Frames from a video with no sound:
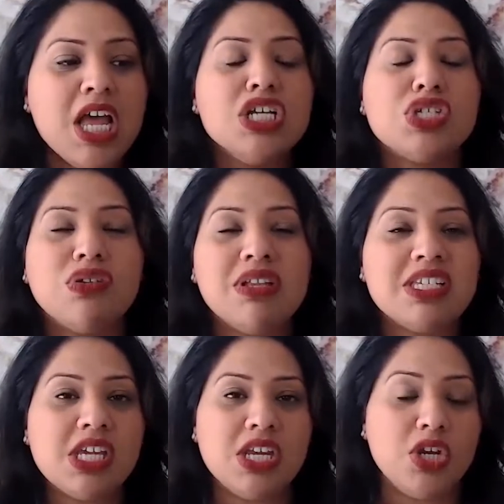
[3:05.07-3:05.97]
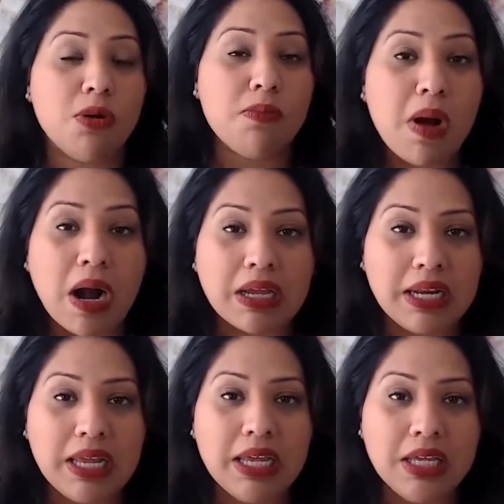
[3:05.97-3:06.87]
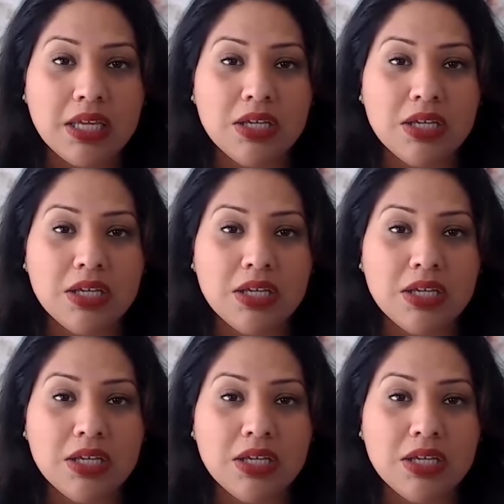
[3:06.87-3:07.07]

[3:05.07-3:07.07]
So listen, your marketing,